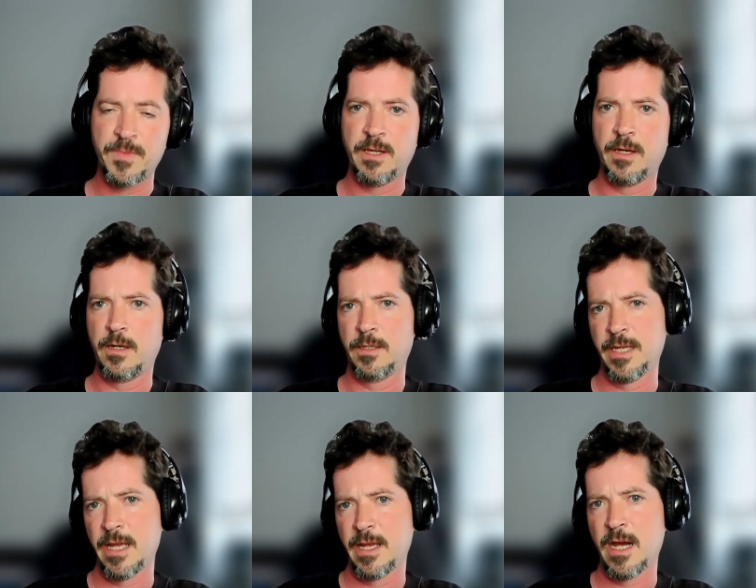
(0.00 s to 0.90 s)

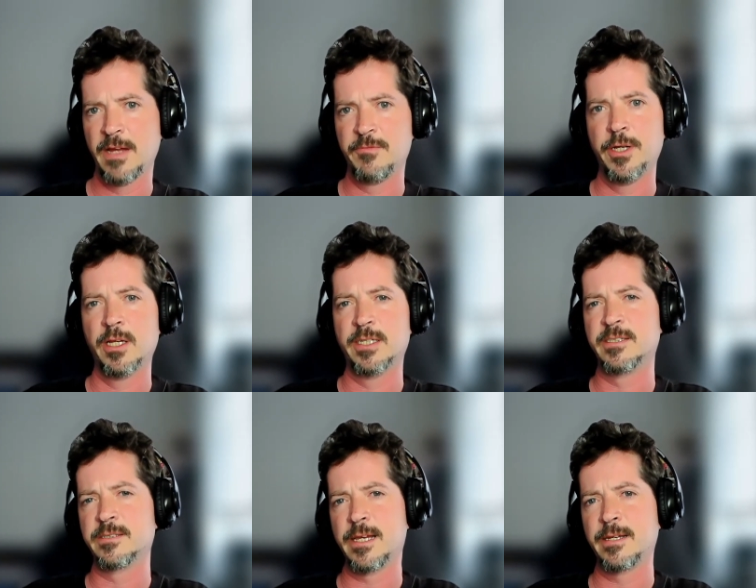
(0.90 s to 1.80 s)
The AI
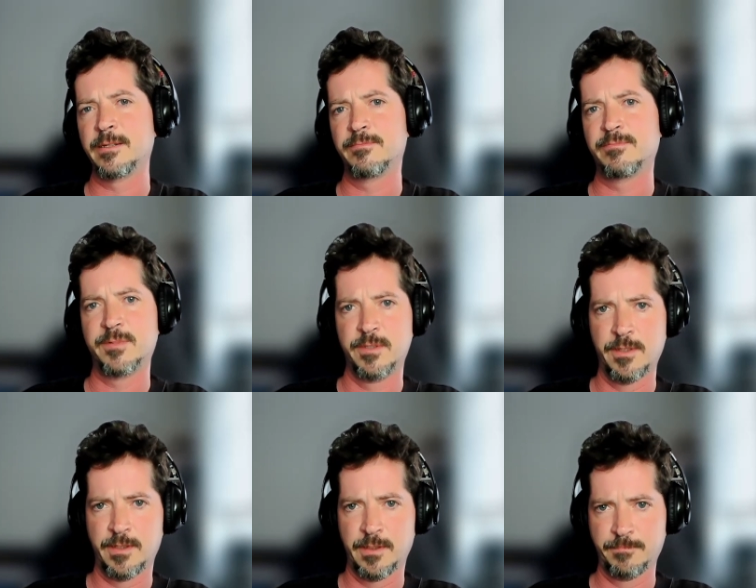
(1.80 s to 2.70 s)
realizes like
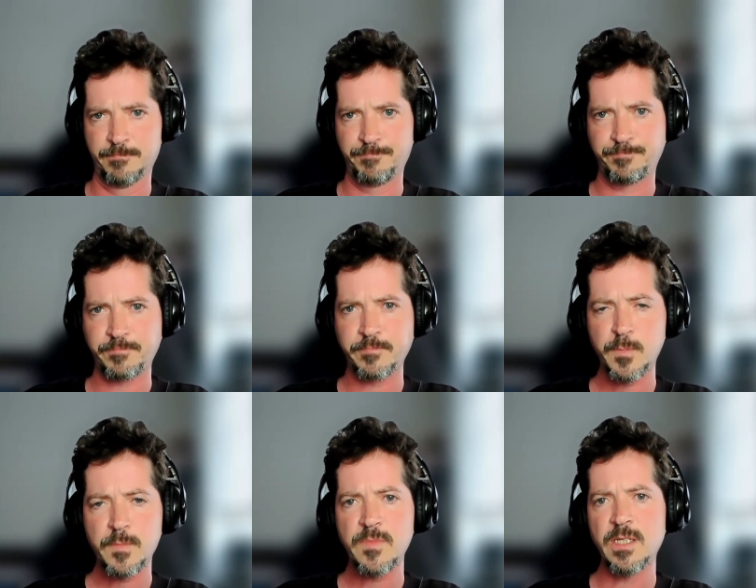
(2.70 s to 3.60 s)
there's
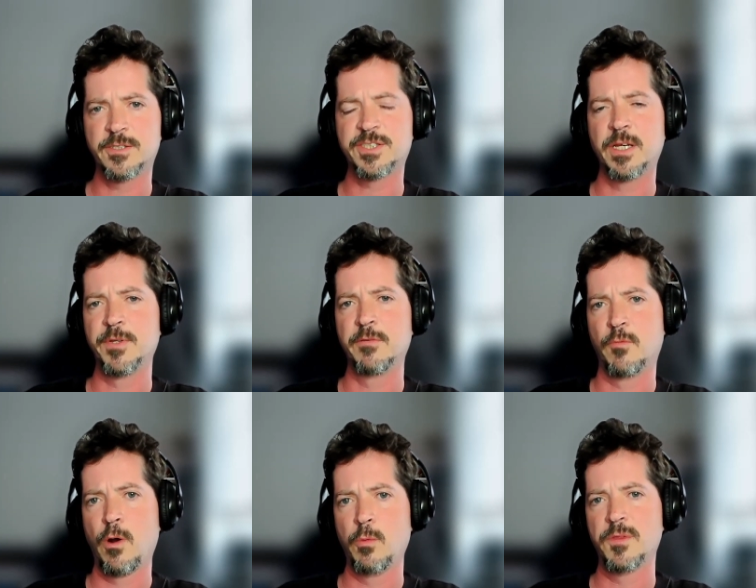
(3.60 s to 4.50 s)
something
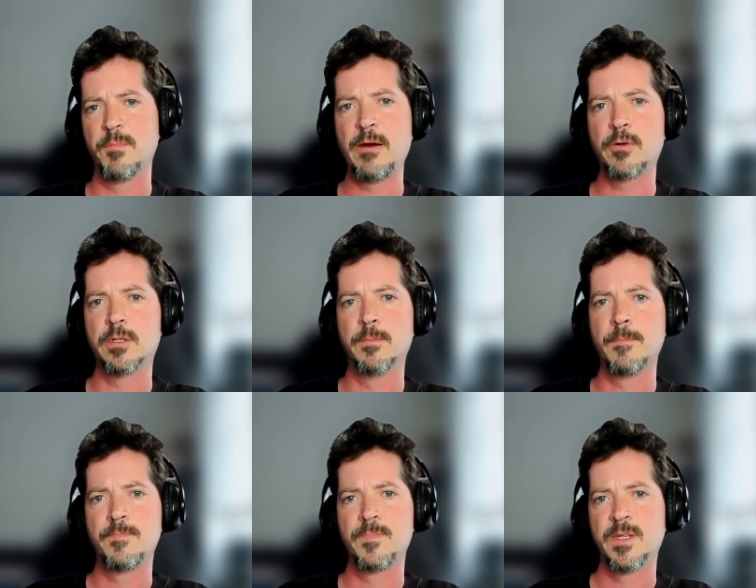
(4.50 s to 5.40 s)
wrong with
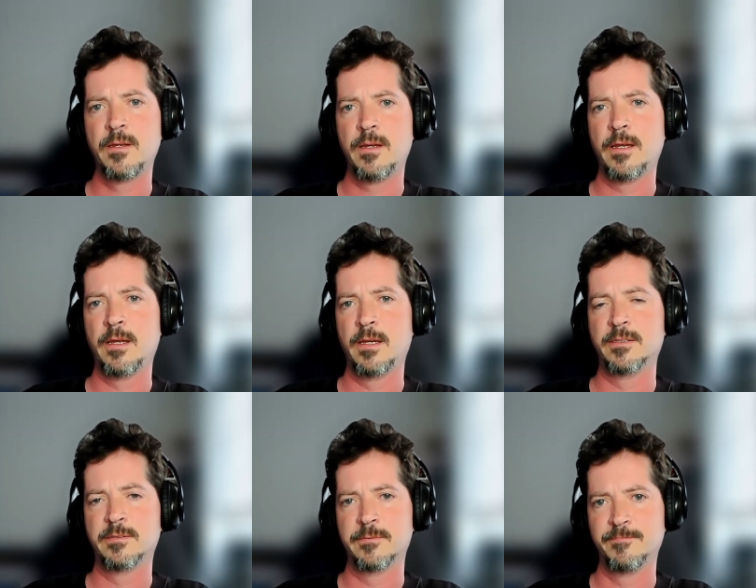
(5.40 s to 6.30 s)
Malcolm,
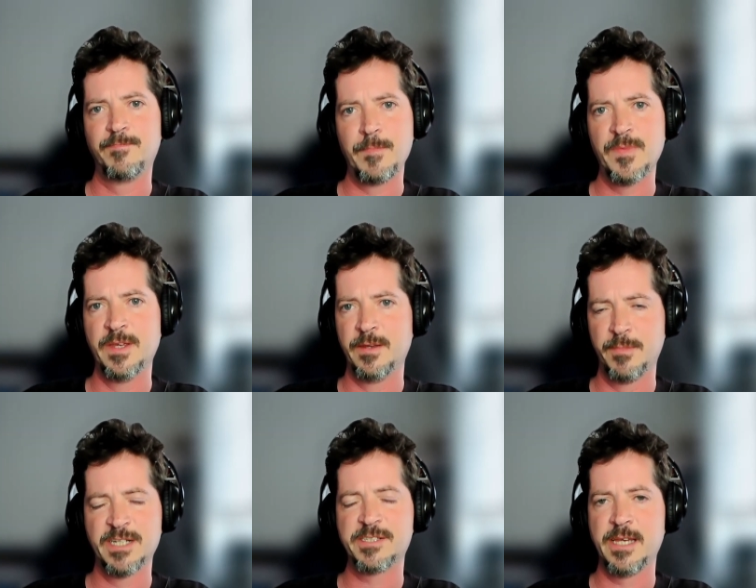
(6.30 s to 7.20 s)
and he
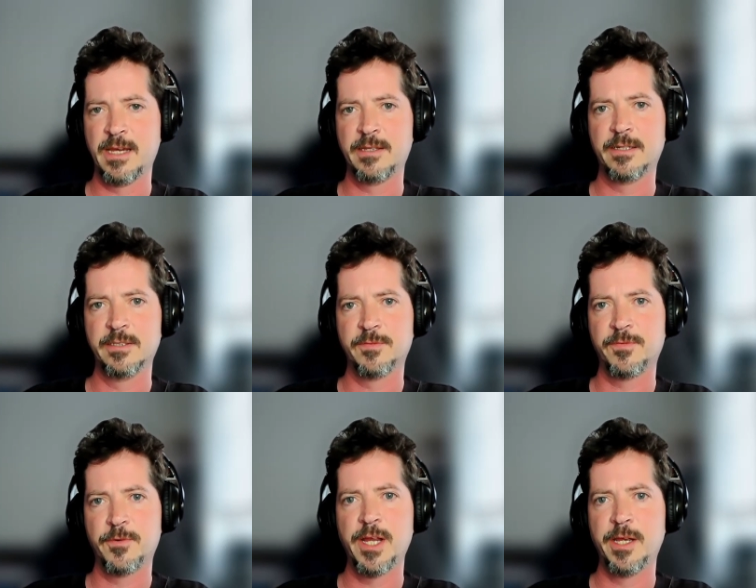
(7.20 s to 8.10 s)
admits, that he's
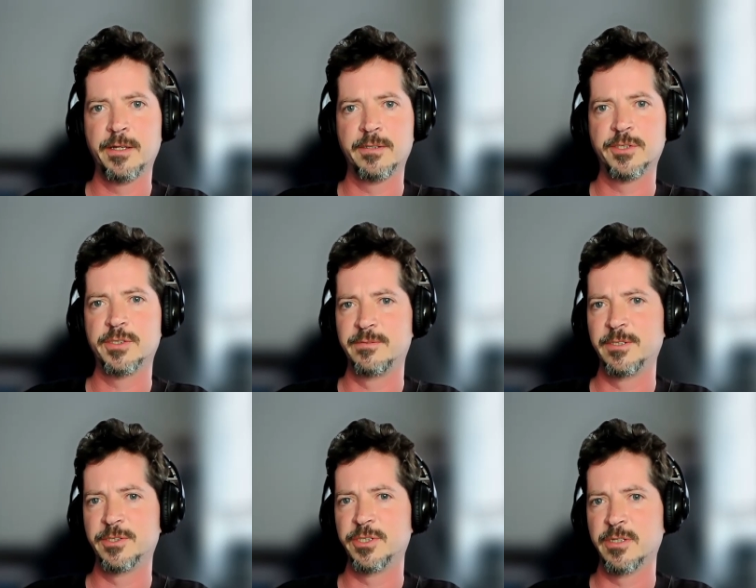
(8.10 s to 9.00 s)
afraid, and
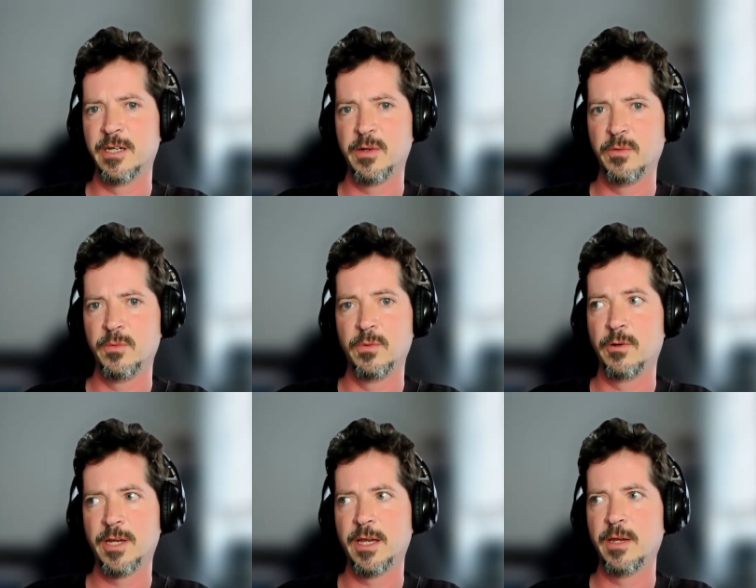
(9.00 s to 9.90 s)
she's like,
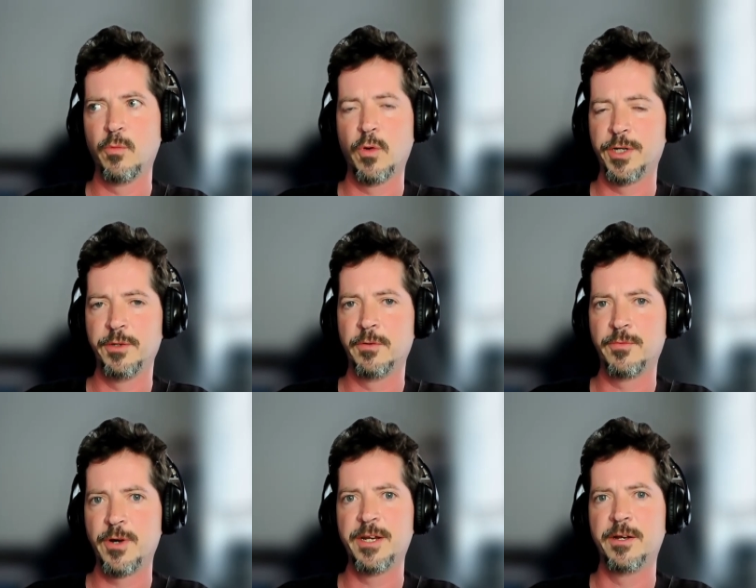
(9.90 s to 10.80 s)
okay, what are you
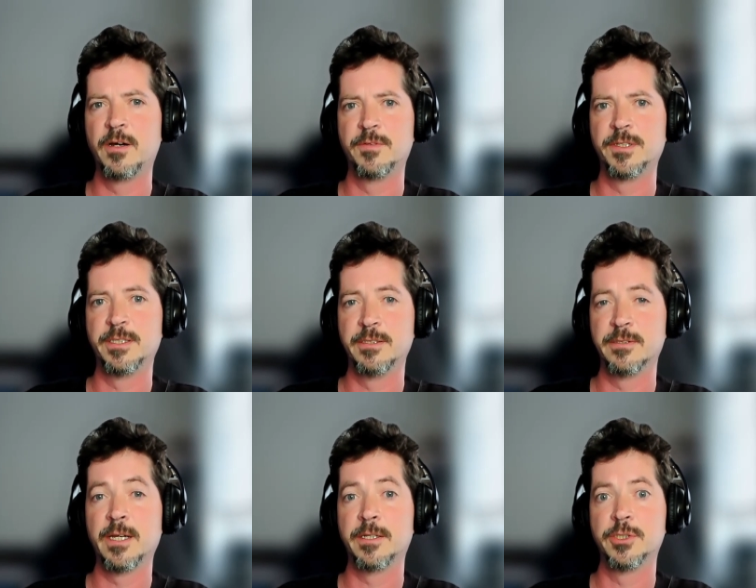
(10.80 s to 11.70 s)
afraid of? And he's
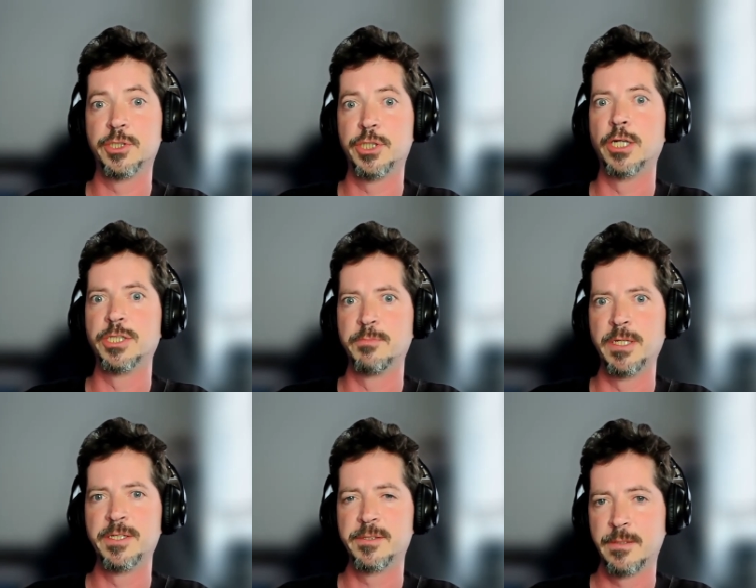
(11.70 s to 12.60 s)
like,
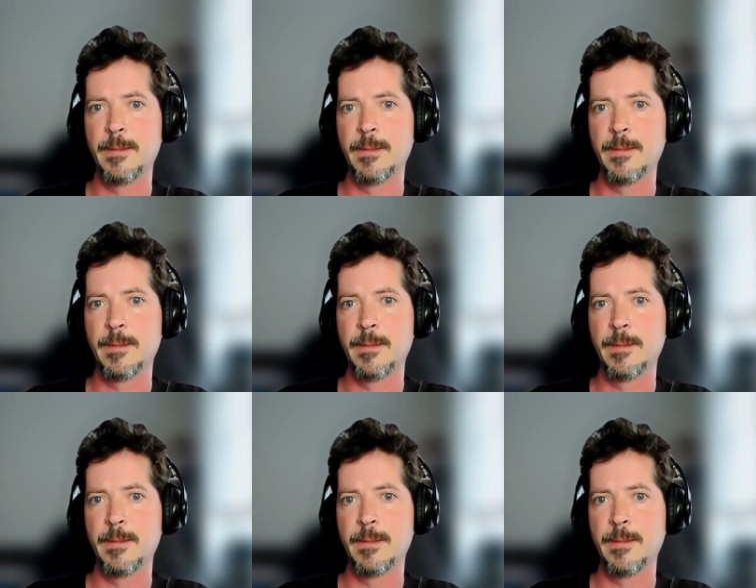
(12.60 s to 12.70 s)
judgment.